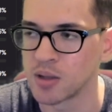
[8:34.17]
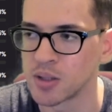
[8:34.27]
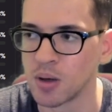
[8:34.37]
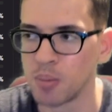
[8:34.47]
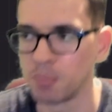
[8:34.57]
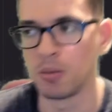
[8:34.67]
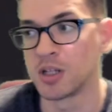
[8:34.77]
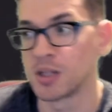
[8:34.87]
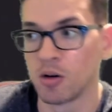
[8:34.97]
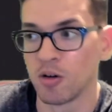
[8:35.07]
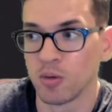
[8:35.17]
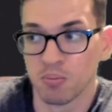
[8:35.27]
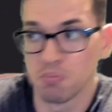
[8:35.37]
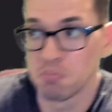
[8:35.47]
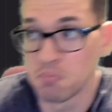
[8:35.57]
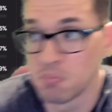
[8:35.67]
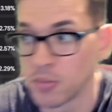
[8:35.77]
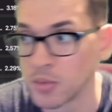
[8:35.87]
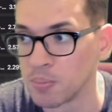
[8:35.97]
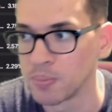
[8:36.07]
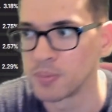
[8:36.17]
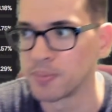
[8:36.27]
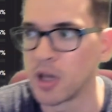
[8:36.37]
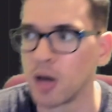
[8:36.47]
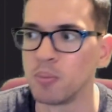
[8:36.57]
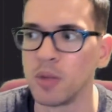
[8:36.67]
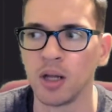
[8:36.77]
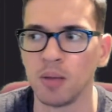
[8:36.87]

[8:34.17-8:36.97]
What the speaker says: So I guess how many